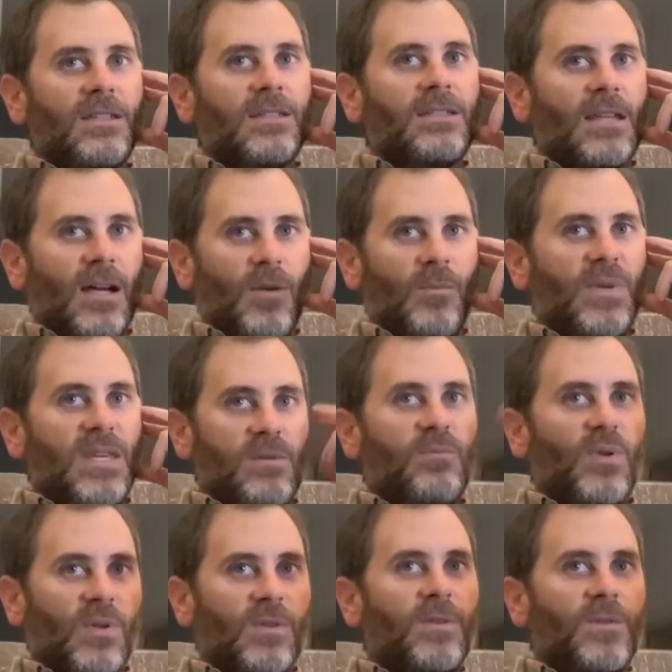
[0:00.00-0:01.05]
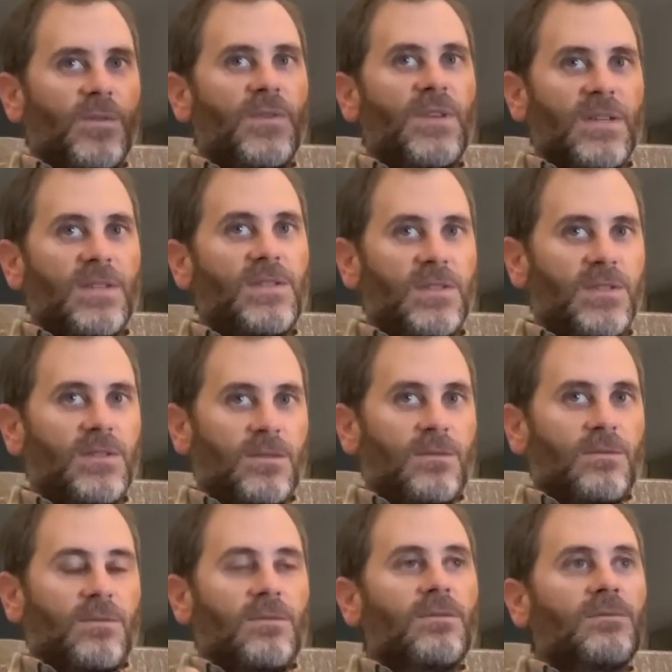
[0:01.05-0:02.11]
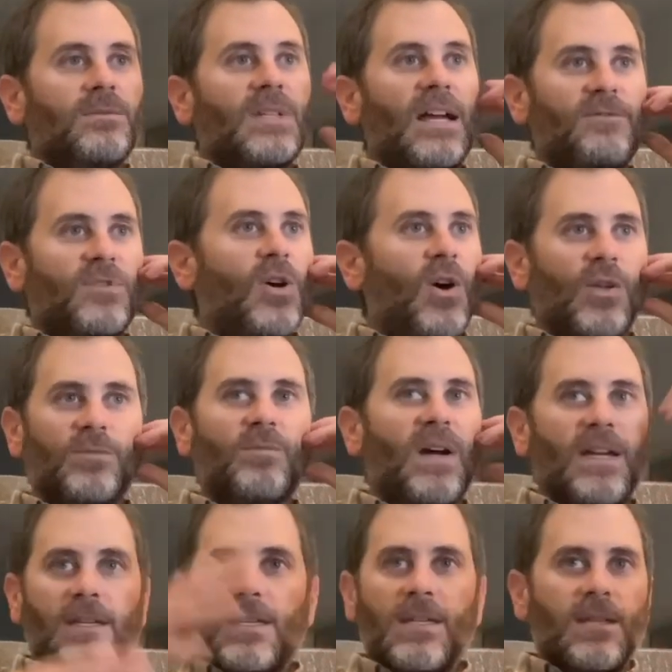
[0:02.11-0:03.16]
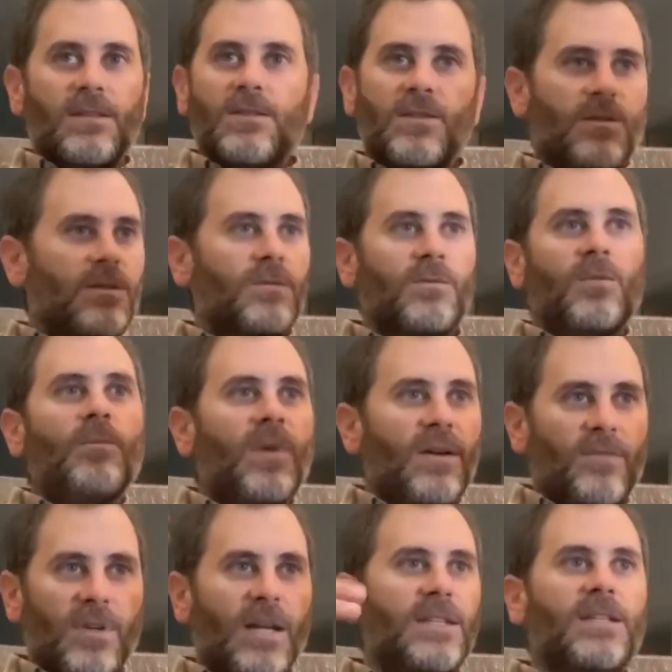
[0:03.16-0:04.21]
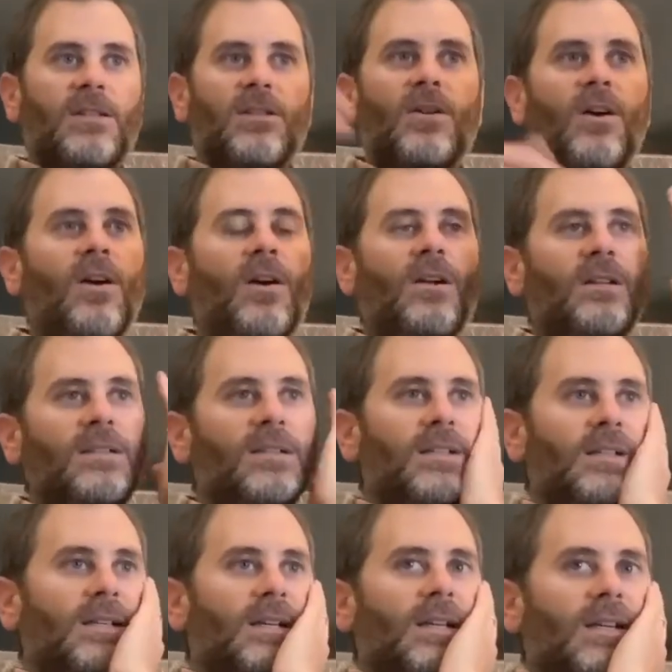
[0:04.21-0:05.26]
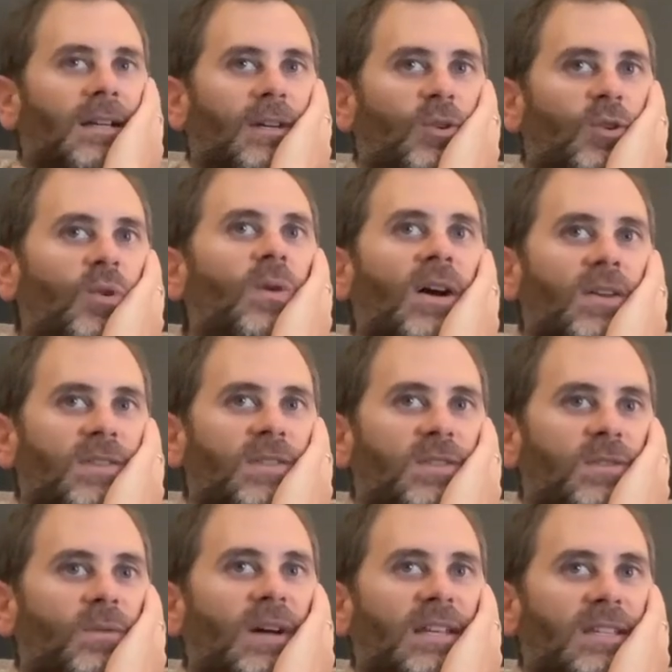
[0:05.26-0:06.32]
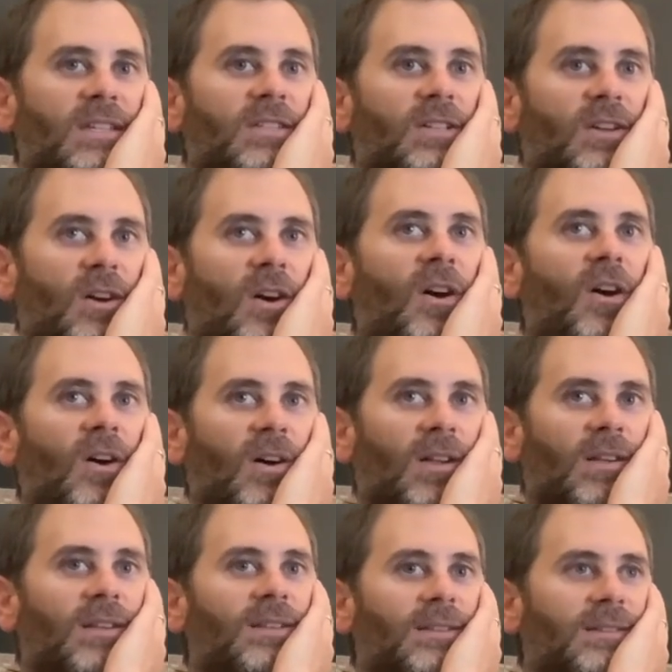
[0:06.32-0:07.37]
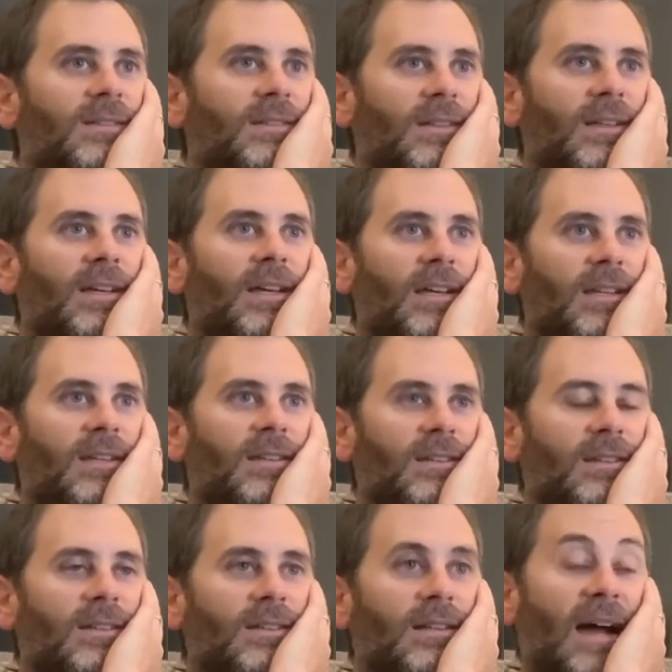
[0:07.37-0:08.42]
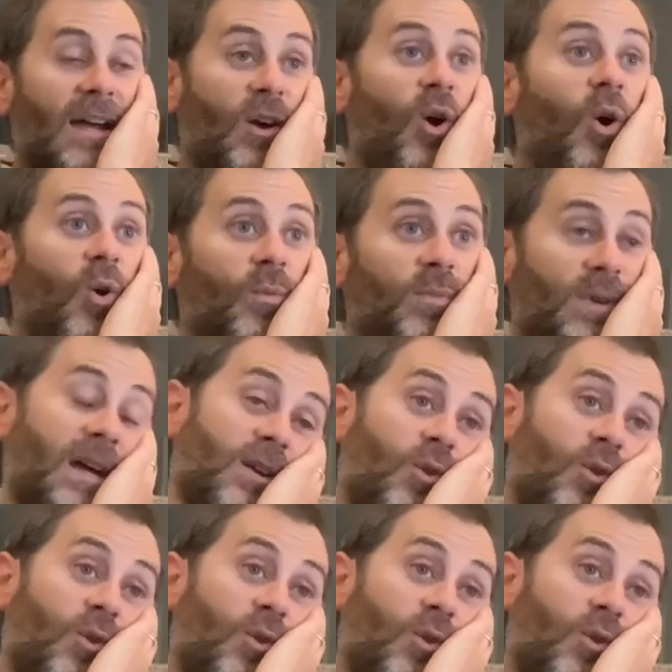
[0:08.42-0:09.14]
tell people this. I've called my kids or whomever I need to call. Who else do I need to call? And I hope